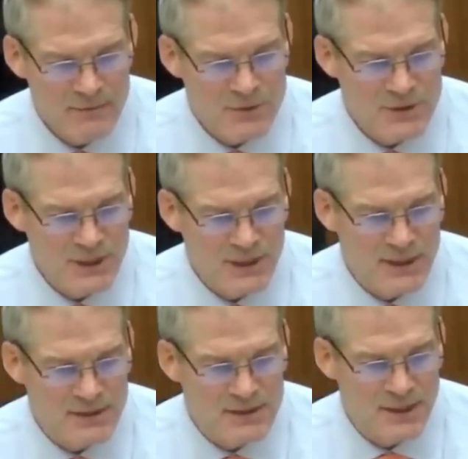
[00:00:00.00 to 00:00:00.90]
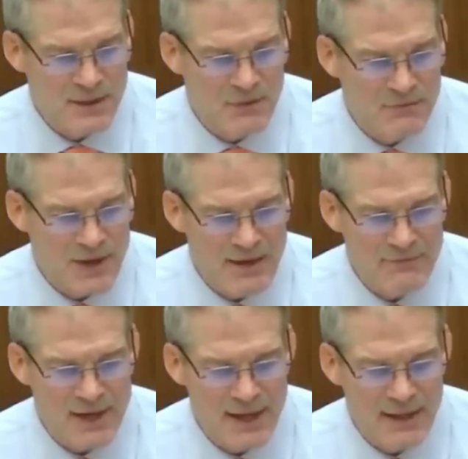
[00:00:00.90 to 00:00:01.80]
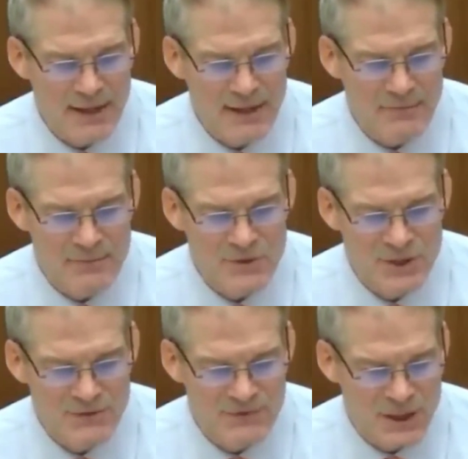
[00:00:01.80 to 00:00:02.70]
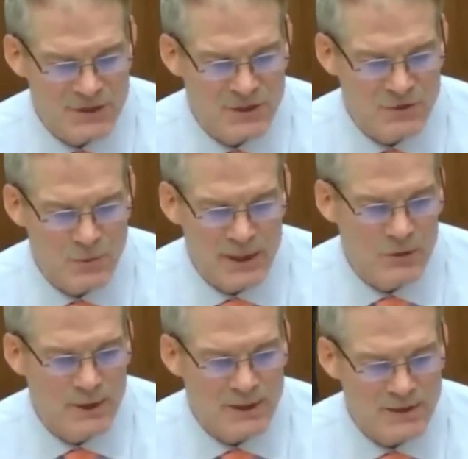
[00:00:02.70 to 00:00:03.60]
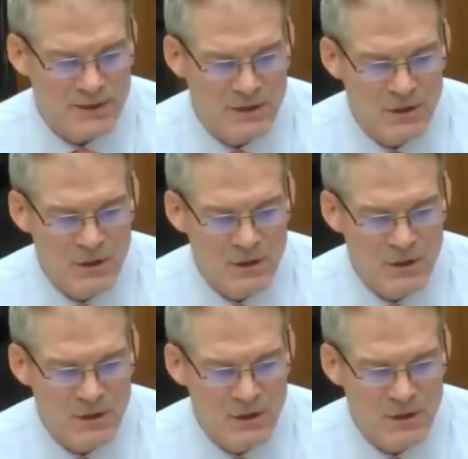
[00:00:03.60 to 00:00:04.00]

Proceedings, 10:05 a.m., Chief Justice Rehnquist.